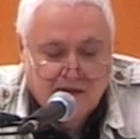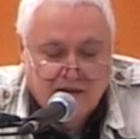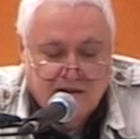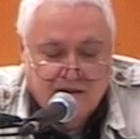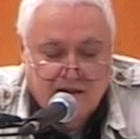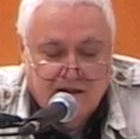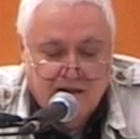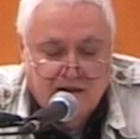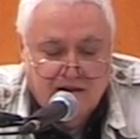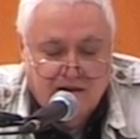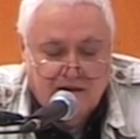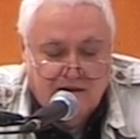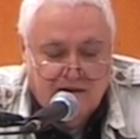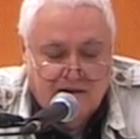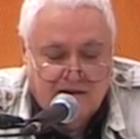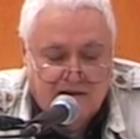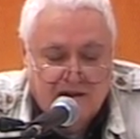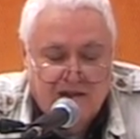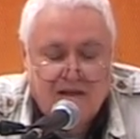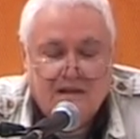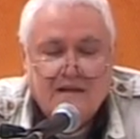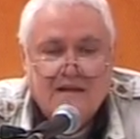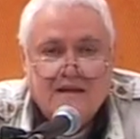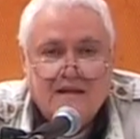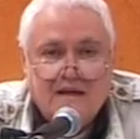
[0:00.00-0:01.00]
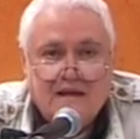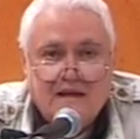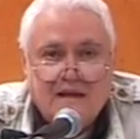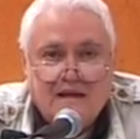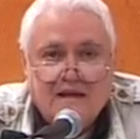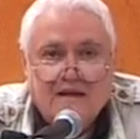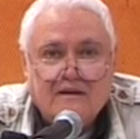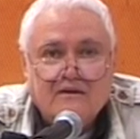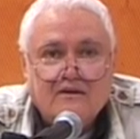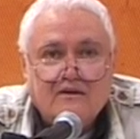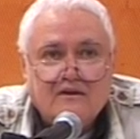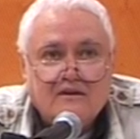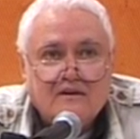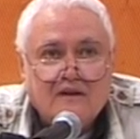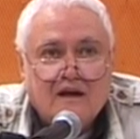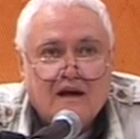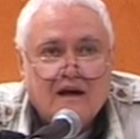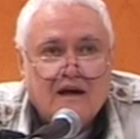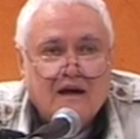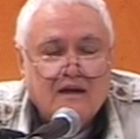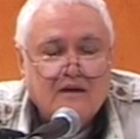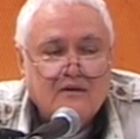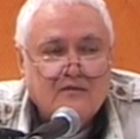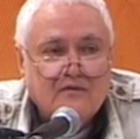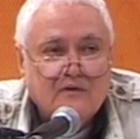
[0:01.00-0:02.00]
didn't see the
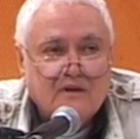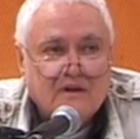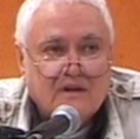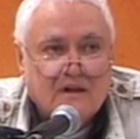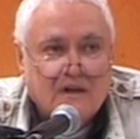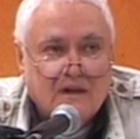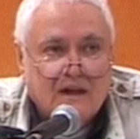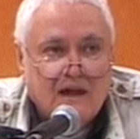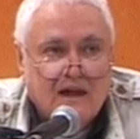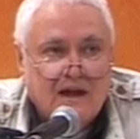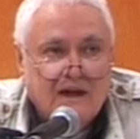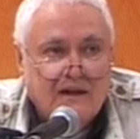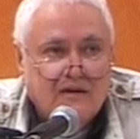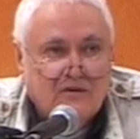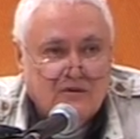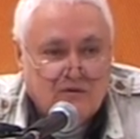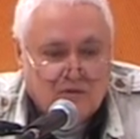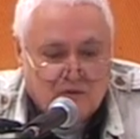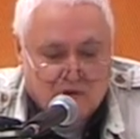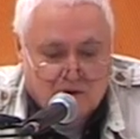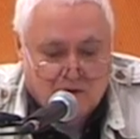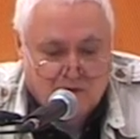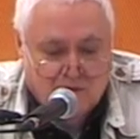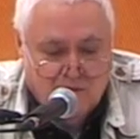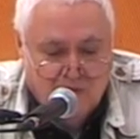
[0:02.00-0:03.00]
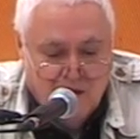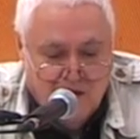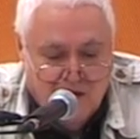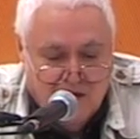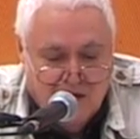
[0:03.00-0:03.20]
inside of a classroom